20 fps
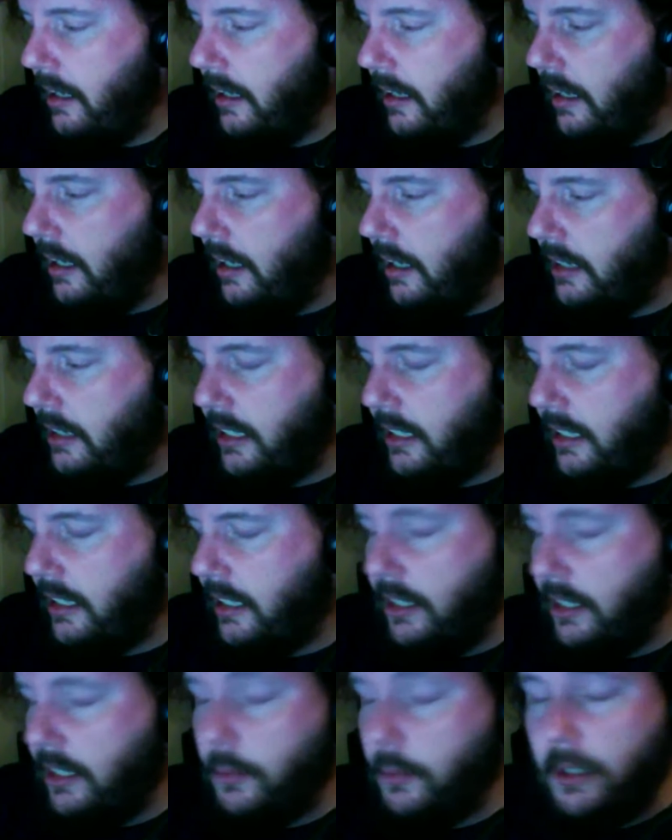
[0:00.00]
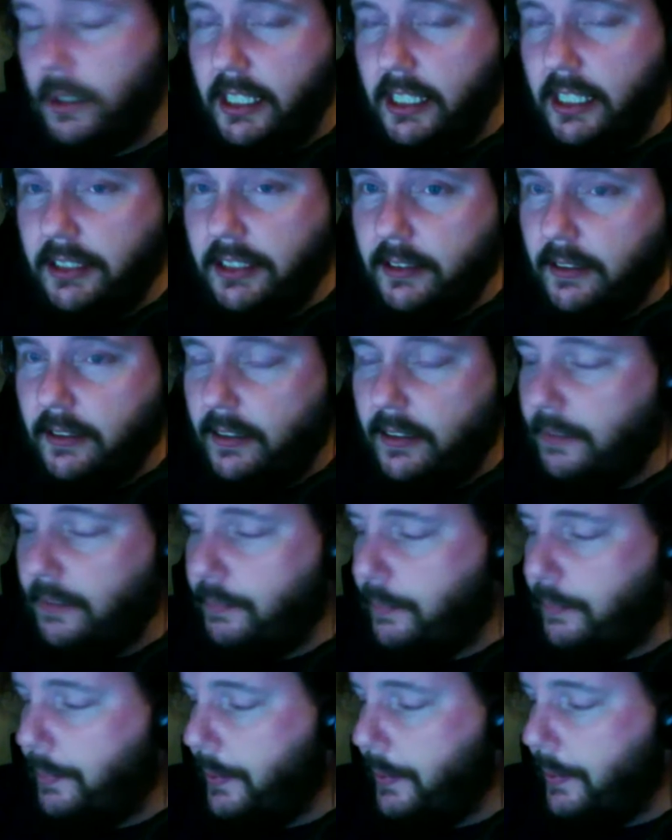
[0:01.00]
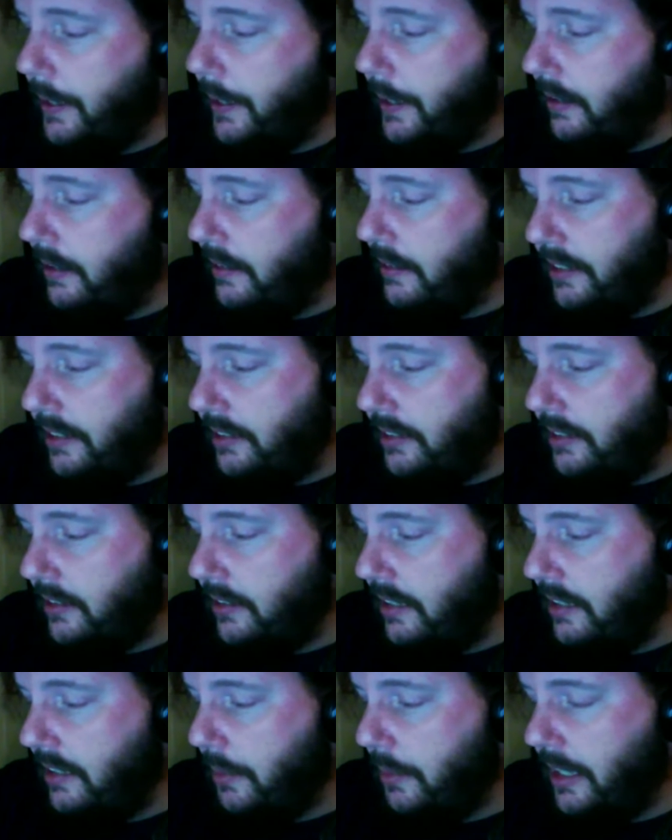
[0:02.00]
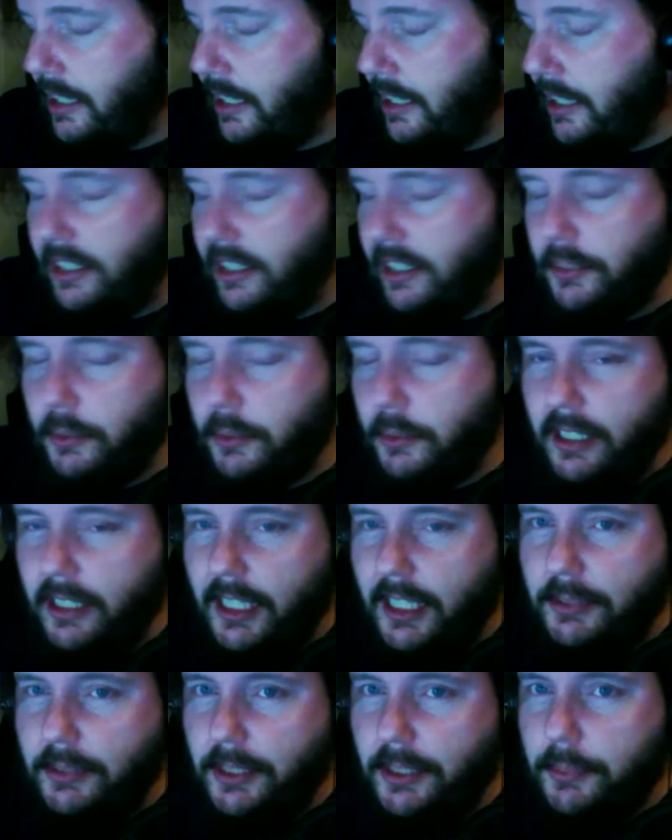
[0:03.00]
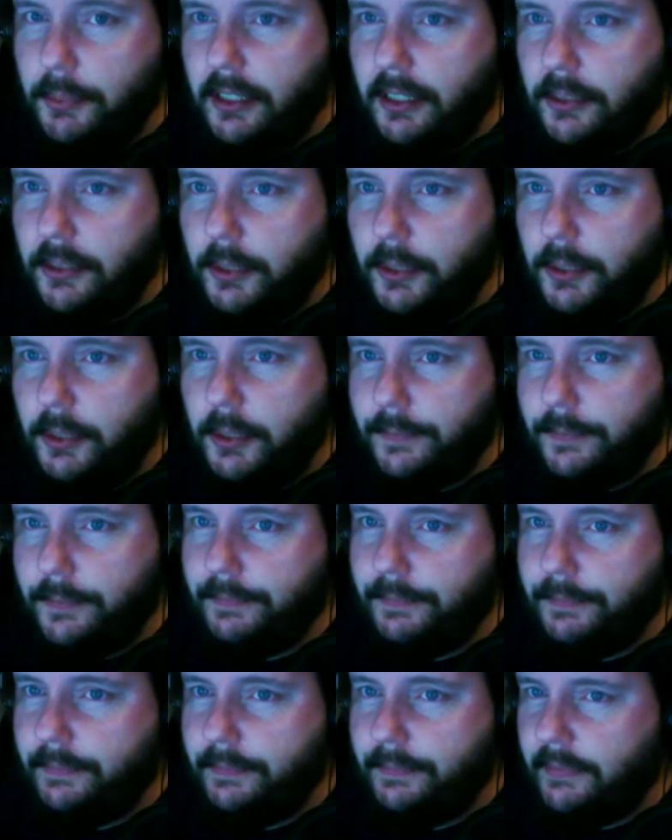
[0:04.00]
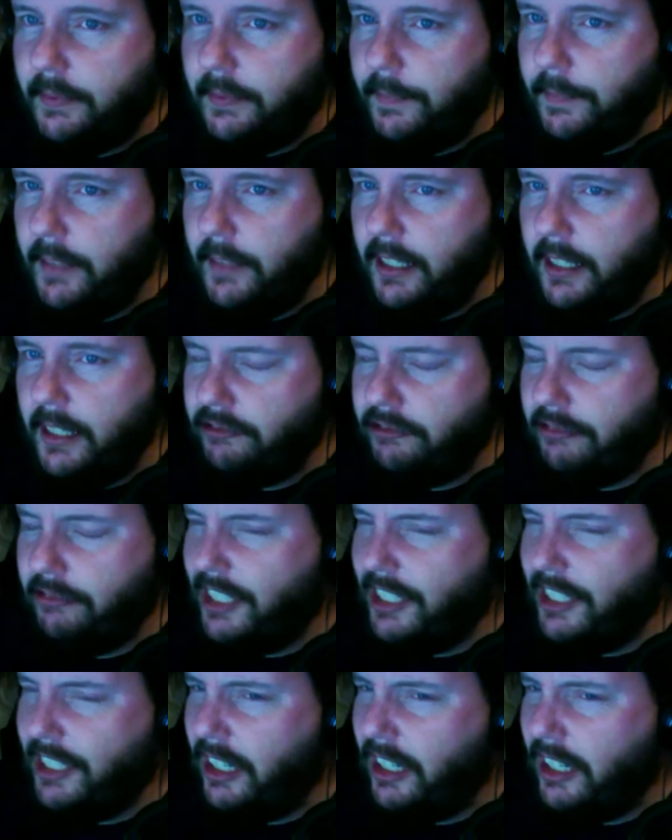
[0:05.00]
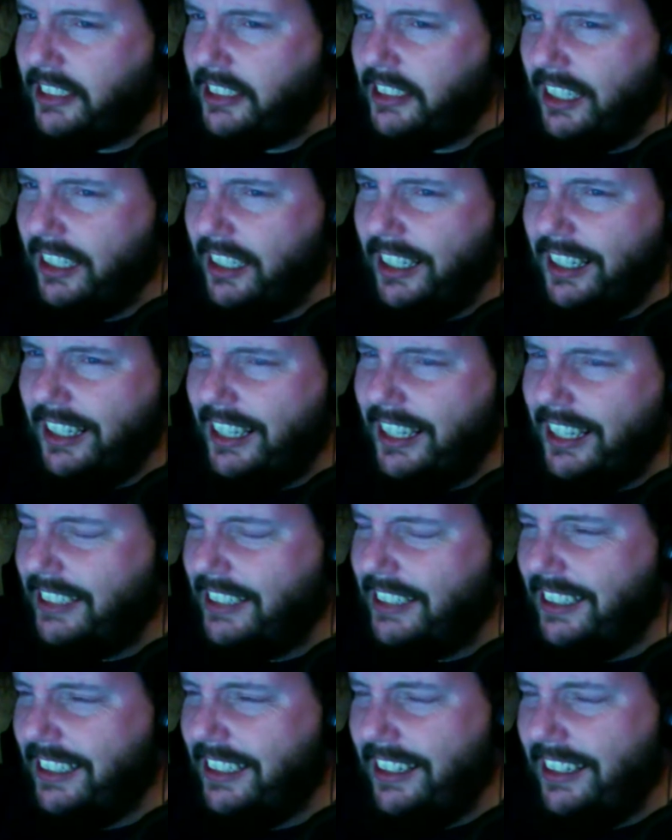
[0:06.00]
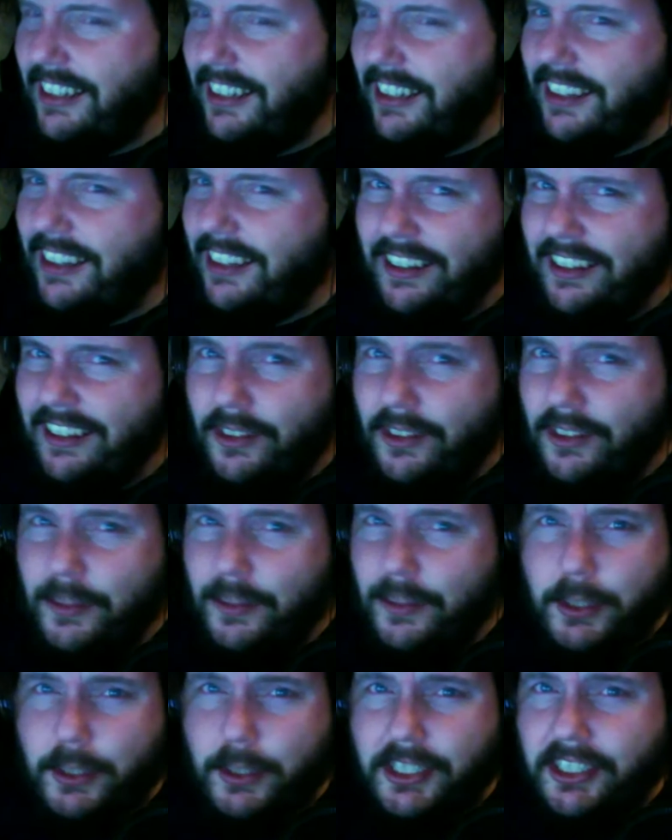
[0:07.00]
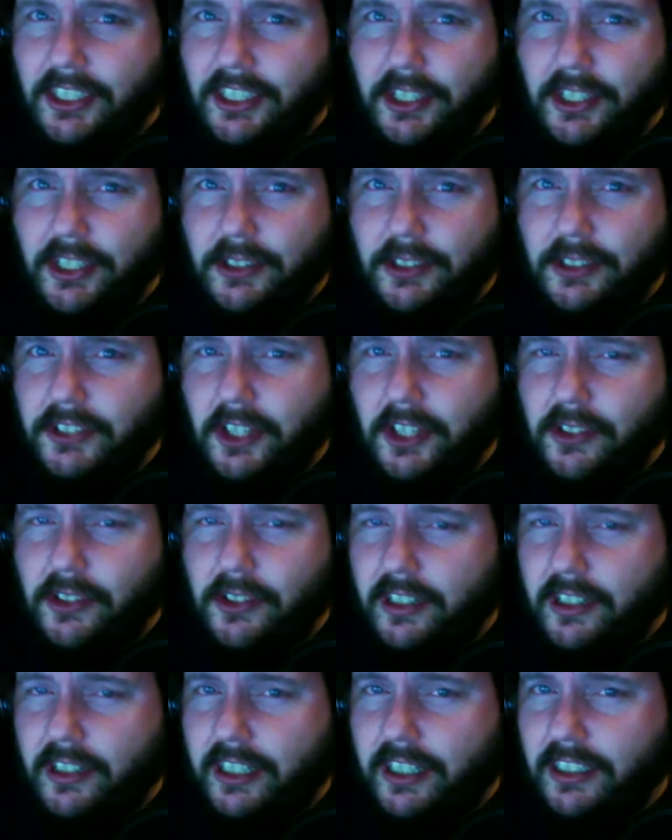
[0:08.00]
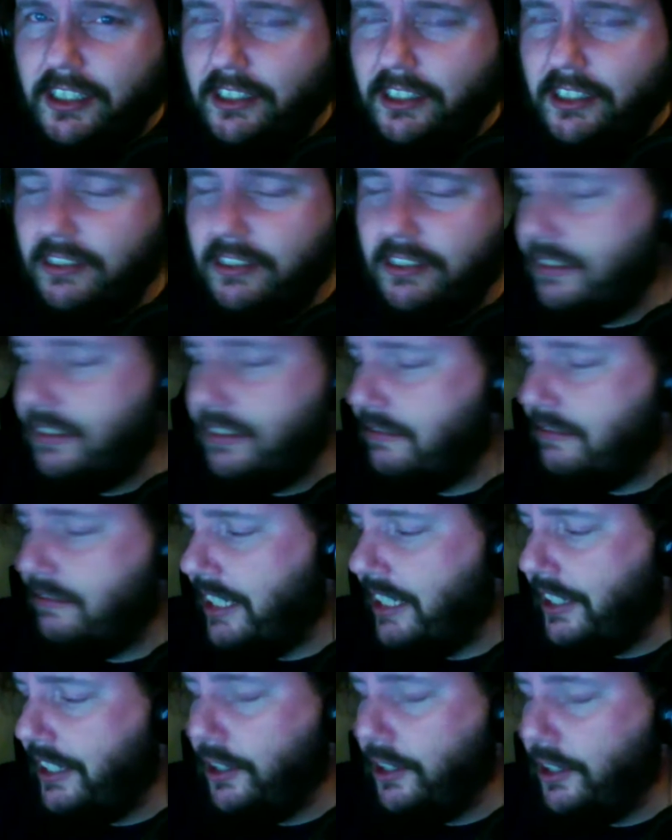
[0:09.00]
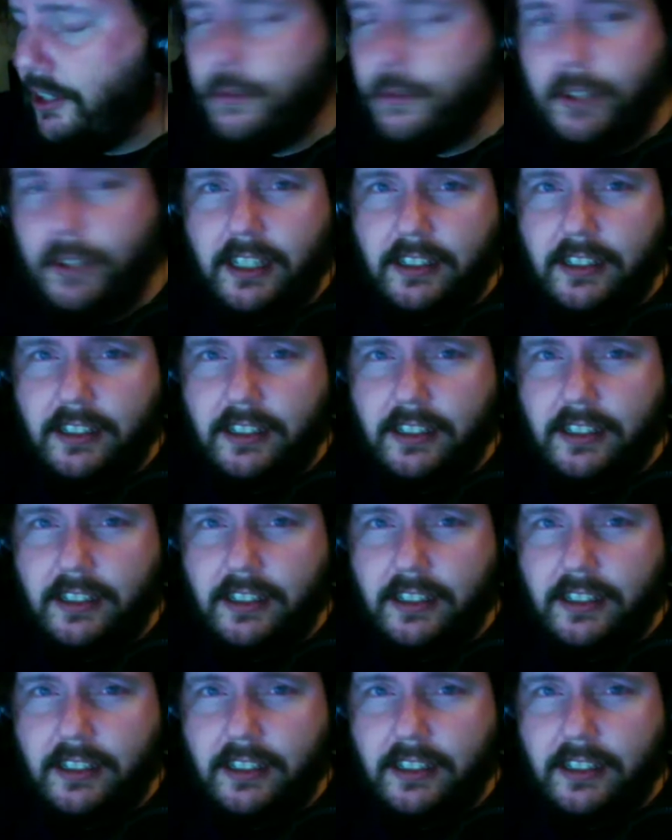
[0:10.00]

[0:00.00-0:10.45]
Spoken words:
I'll tell you what it is, but it's one that you just want to keep sipping as well. It's really nice, and the boys and girls know that I don't really go for the